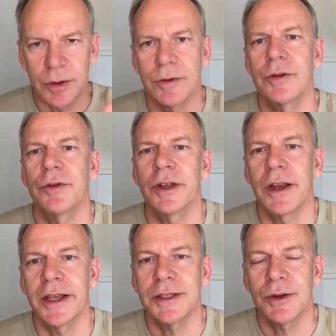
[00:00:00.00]
doing
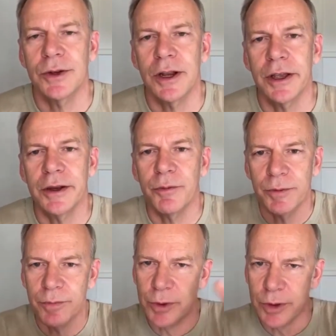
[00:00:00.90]
less online.
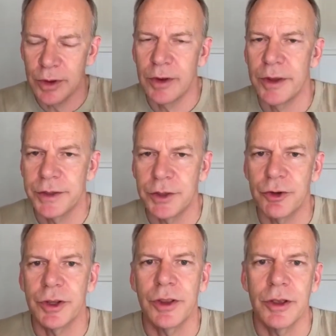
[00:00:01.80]
We did this
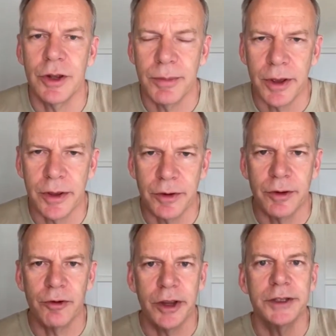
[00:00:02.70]
during the early part of the
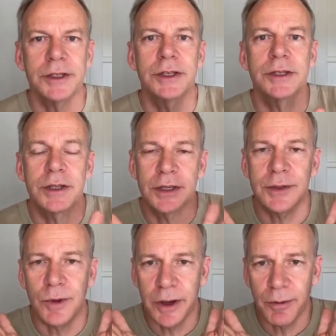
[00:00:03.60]
crisis, and that's
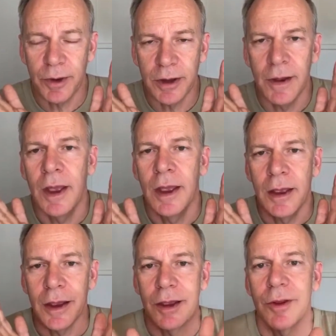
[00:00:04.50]
why we are
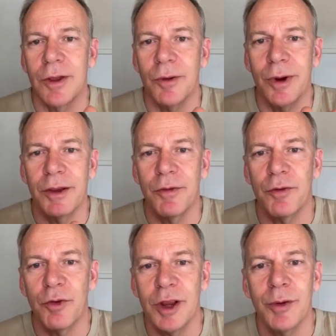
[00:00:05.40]
giving it away for
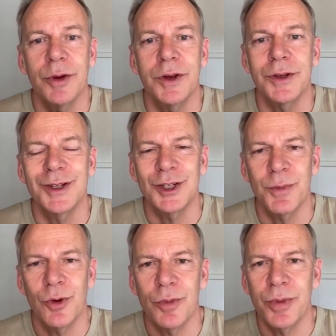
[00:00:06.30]
free. We wanted to
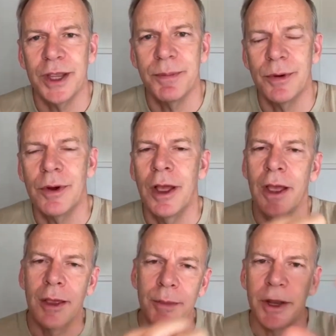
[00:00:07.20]
support people,
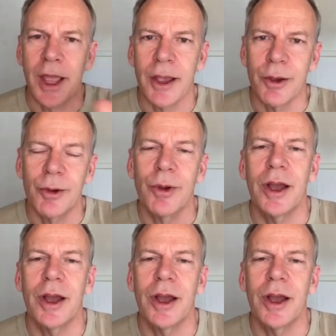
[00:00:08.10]
but now